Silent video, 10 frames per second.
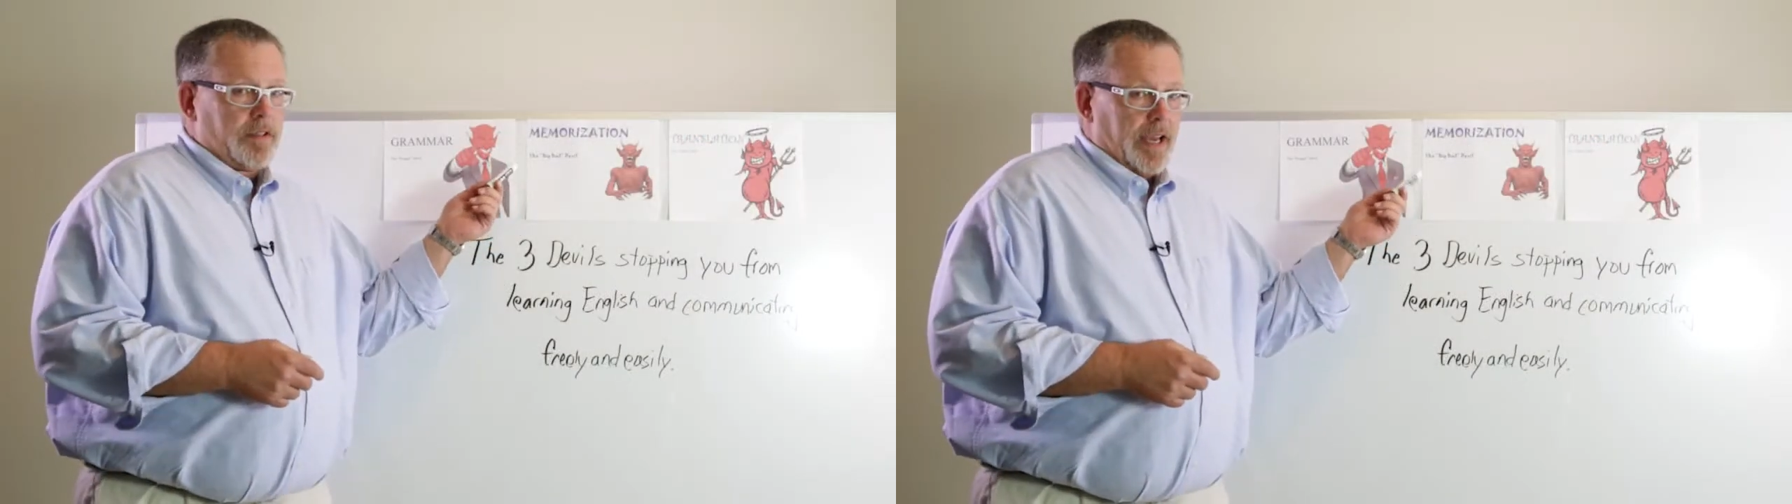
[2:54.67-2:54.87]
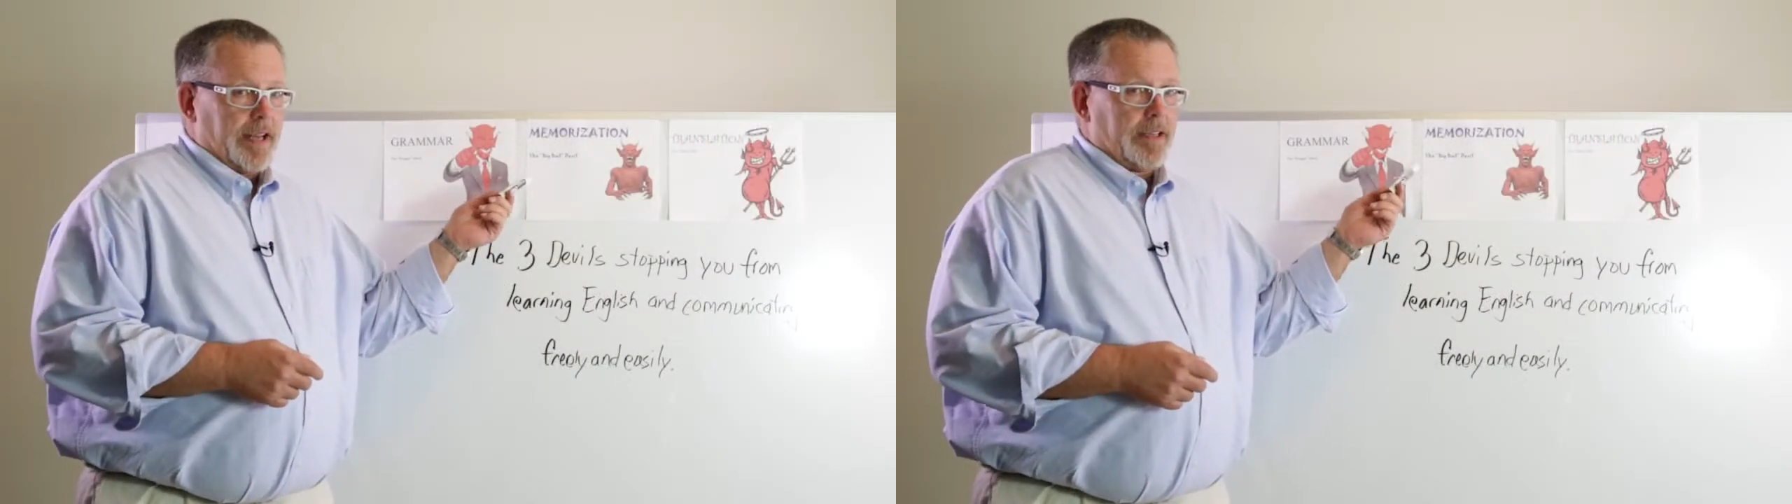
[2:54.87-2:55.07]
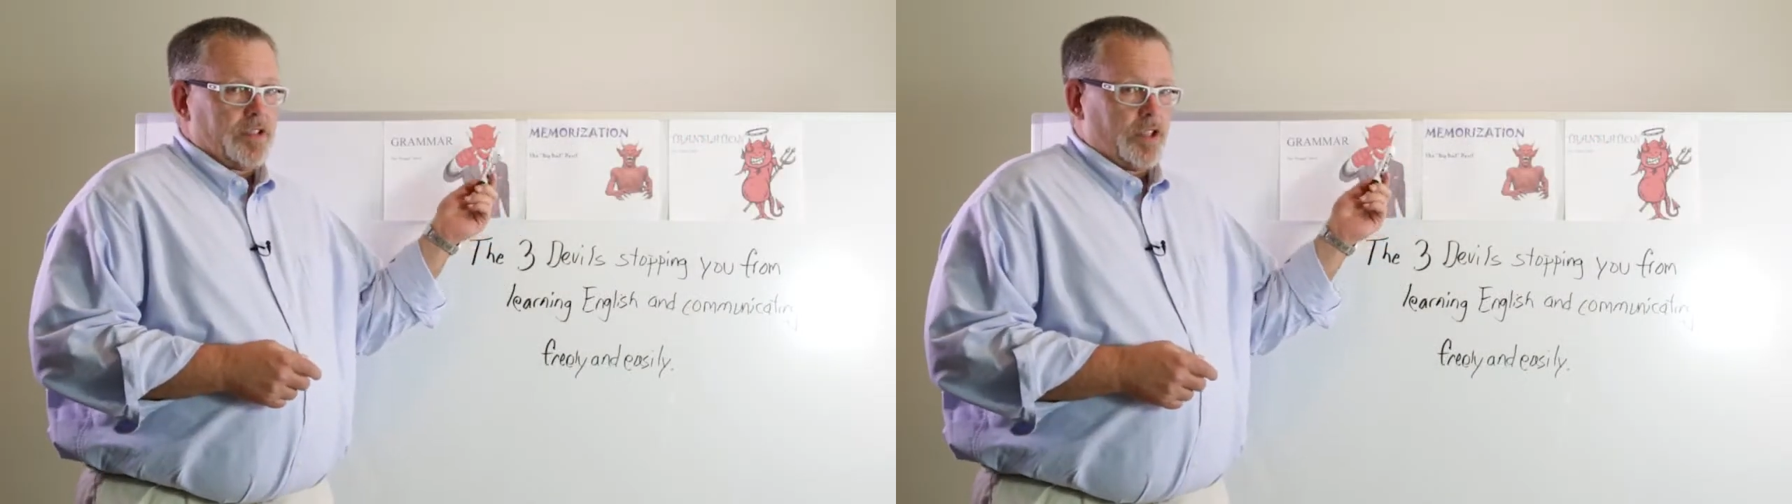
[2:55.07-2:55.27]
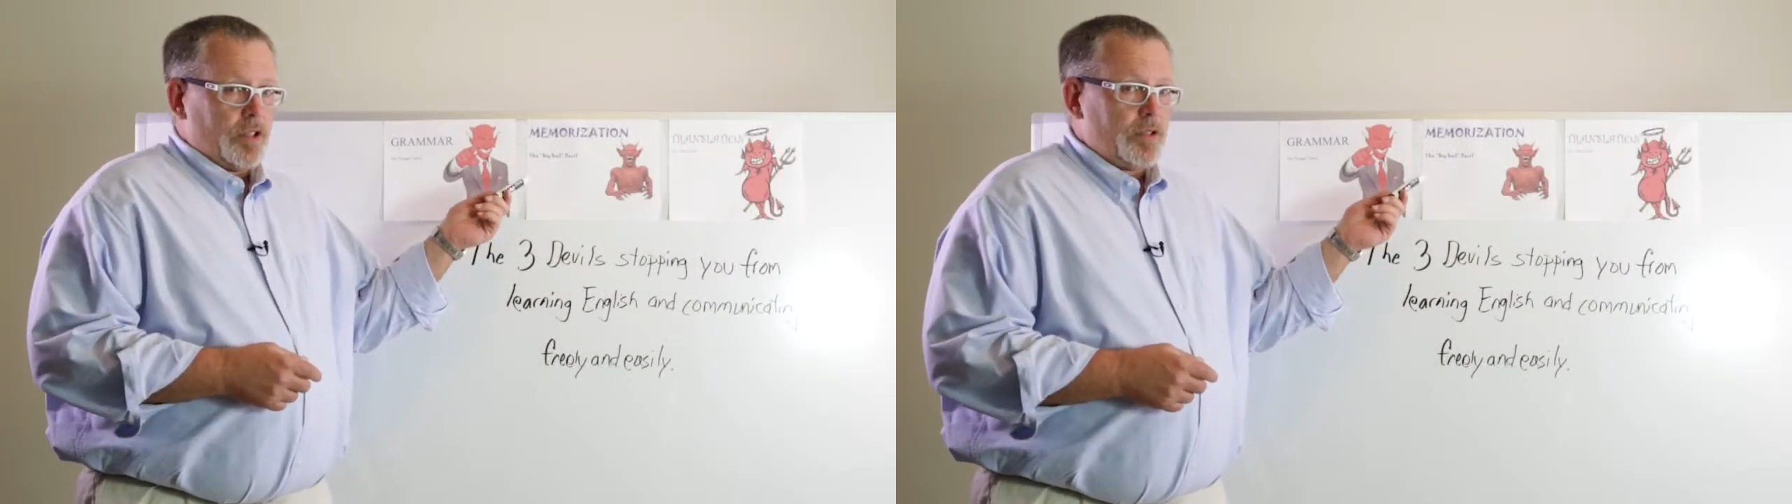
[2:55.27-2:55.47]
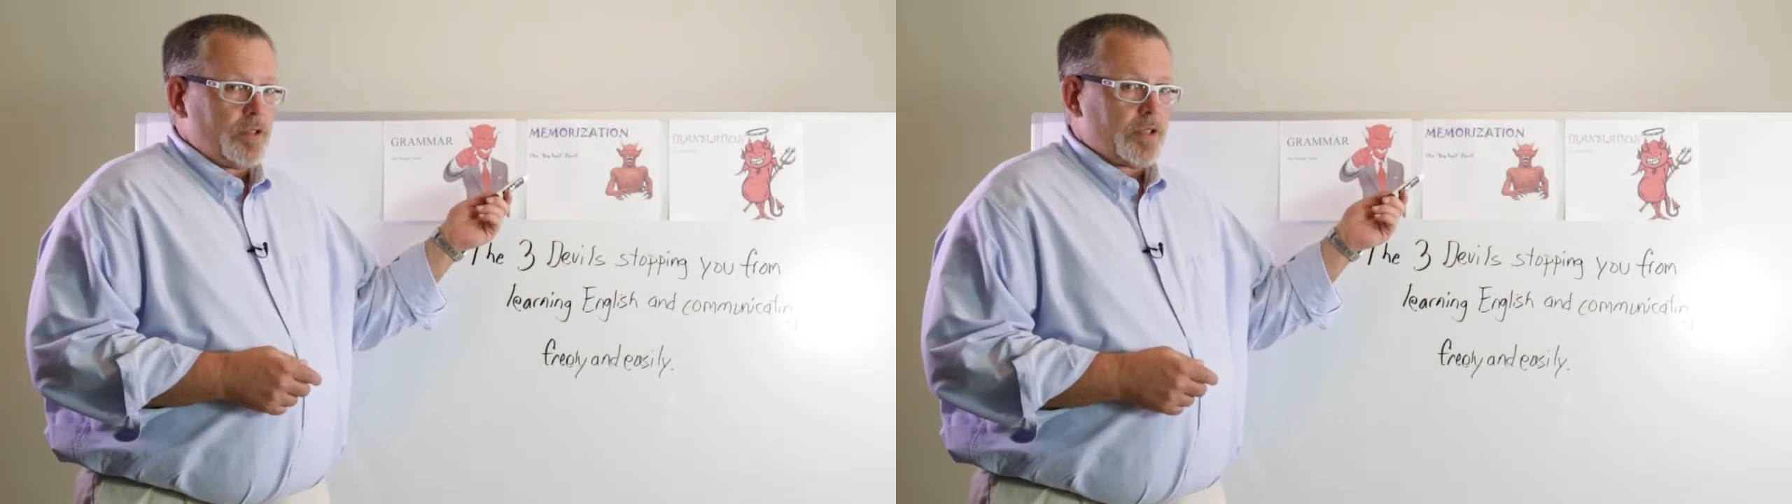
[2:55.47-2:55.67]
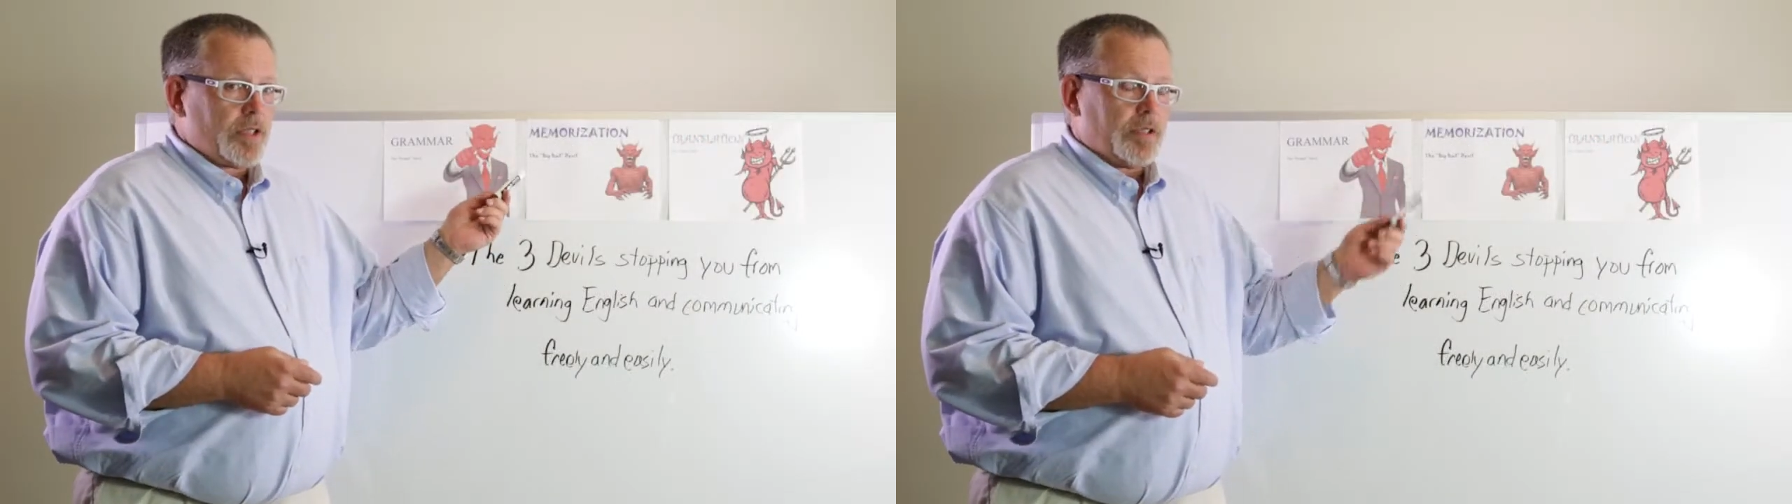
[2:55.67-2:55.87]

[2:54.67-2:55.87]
that is used